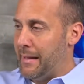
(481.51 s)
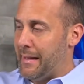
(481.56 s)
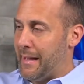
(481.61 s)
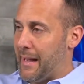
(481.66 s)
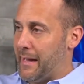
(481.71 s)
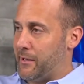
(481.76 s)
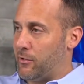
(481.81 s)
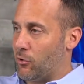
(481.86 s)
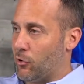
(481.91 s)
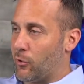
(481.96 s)

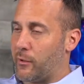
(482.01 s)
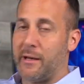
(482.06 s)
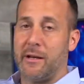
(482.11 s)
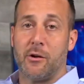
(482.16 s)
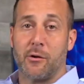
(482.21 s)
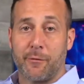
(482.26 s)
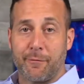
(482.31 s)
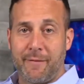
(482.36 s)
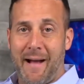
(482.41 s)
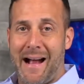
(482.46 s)
and you're looking at
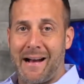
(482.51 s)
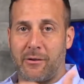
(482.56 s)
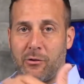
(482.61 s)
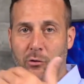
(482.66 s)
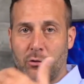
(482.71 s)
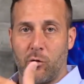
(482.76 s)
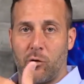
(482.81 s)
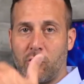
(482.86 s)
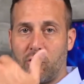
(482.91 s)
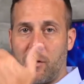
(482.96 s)
your
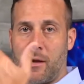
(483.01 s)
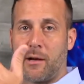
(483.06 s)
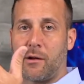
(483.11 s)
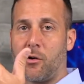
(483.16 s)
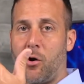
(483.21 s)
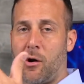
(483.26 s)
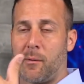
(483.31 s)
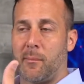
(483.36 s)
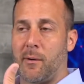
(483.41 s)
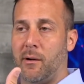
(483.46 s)
factors on Credit
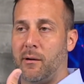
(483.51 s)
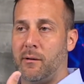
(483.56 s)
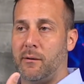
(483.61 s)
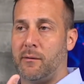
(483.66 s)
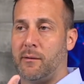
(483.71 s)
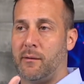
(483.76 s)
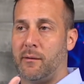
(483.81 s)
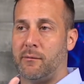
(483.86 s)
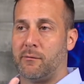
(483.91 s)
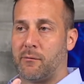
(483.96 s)
Karma,
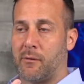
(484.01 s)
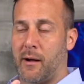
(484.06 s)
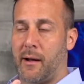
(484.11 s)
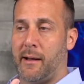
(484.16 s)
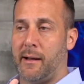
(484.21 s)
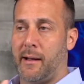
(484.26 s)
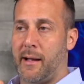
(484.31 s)
right?